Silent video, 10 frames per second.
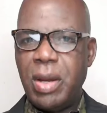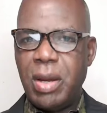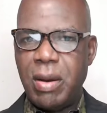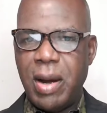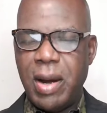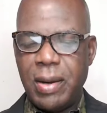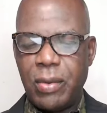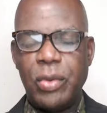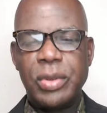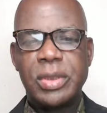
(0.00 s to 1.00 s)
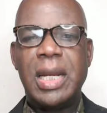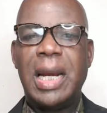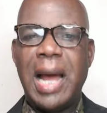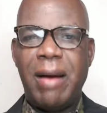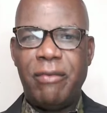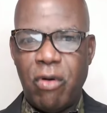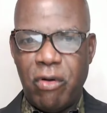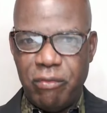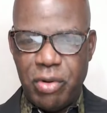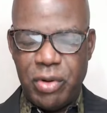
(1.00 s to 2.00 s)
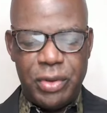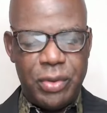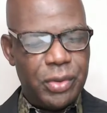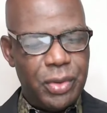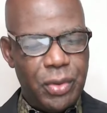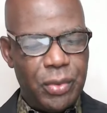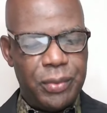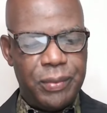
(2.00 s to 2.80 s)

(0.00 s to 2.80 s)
cause a lot of burn on you.